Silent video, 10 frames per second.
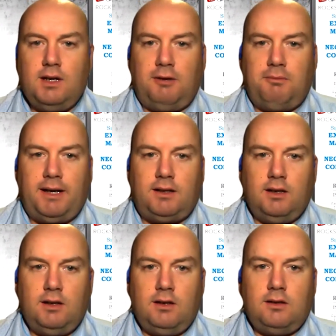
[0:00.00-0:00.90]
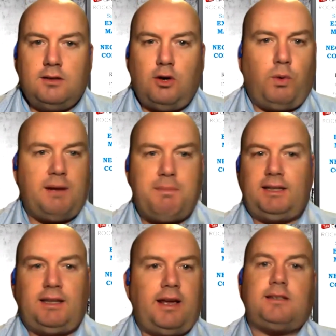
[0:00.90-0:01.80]
I'm like, so what
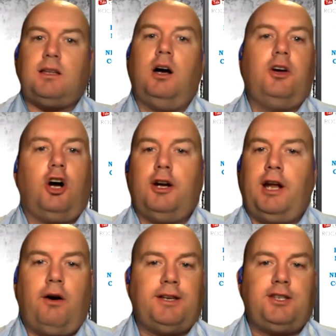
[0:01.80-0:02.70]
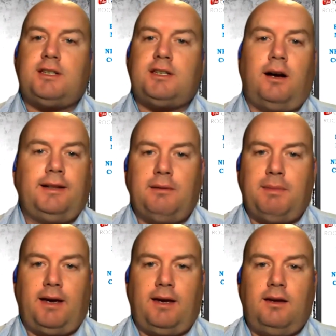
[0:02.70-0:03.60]
about the rest? Oh, yeah, no, I just signed them,
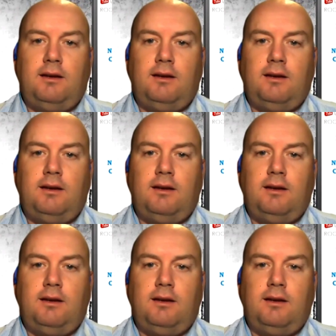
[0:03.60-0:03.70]
eh?